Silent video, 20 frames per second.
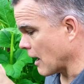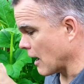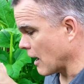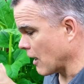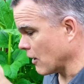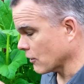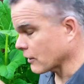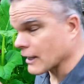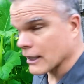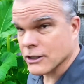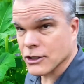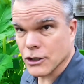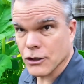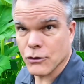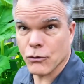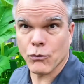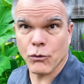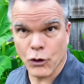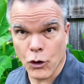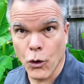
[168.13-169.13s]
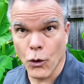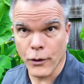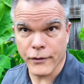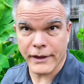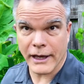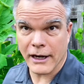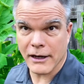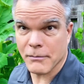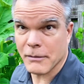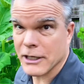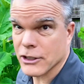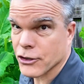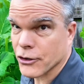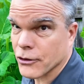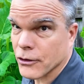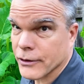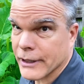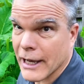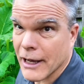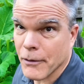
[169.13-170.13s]
I'll get to record that in my
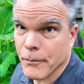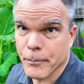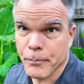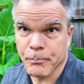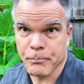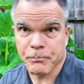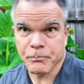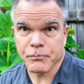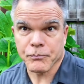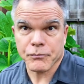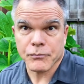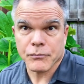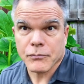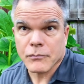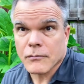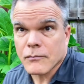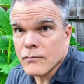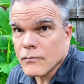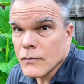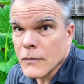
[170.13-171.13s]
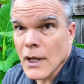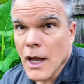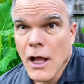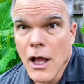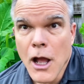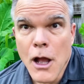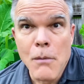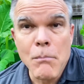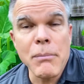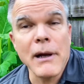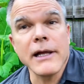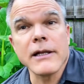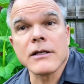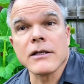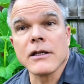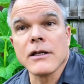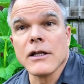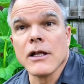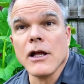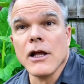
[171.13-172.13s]
journal now. But
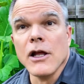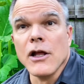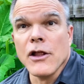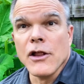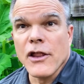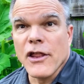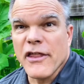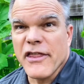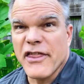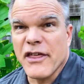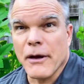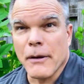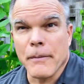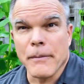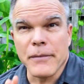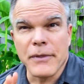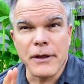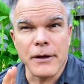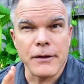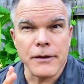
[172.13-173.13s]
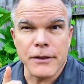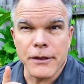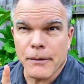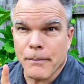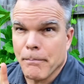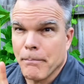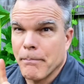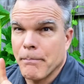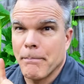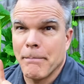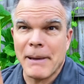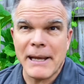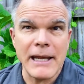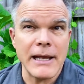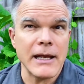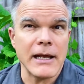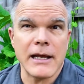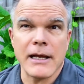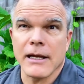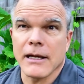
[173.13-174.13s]
the
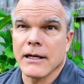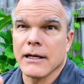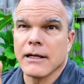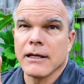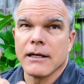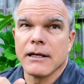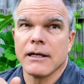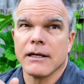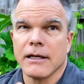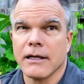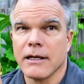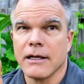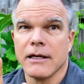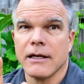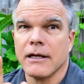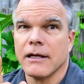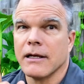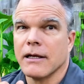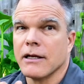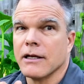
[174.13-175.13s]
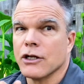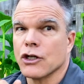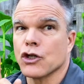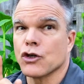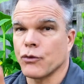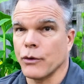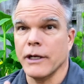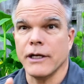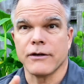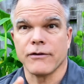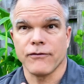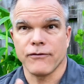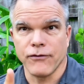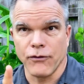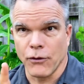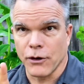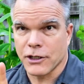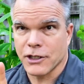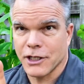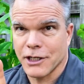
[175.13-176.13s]
big treat
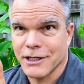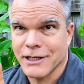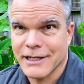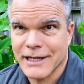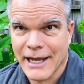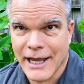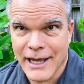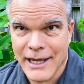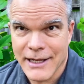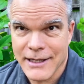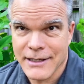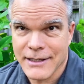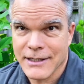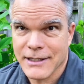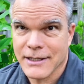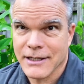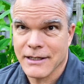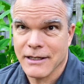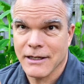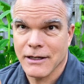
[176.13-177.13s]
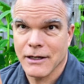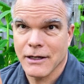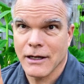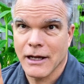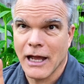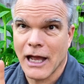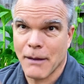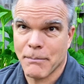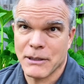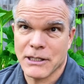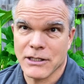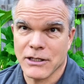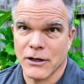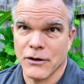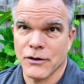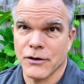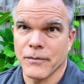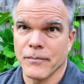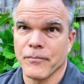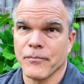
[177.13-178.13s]
for today's
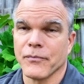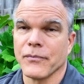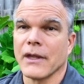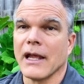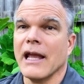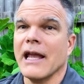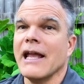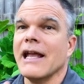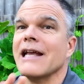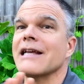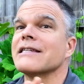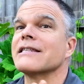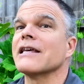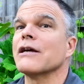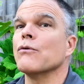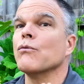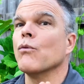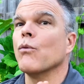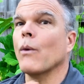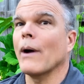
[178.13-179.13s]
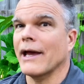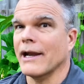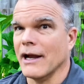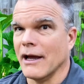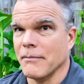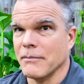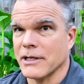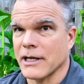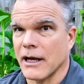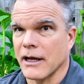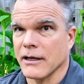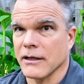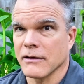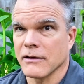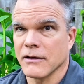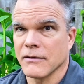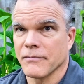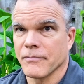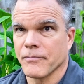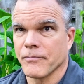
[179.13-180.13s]
episode is that when I'm done,
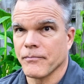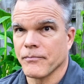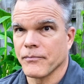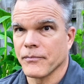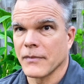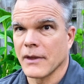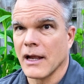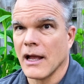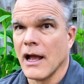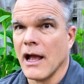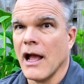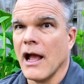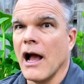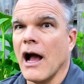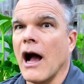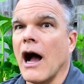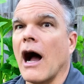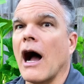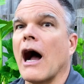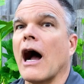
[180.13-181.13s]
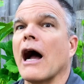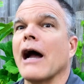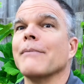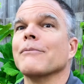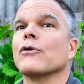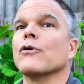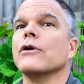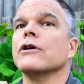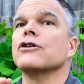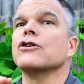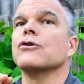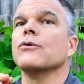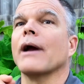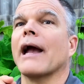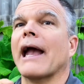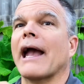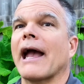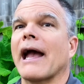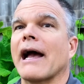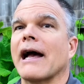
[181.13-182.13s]
I'm going to
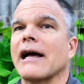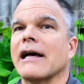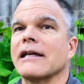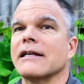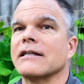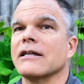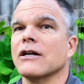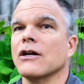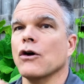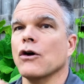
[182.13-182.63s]
add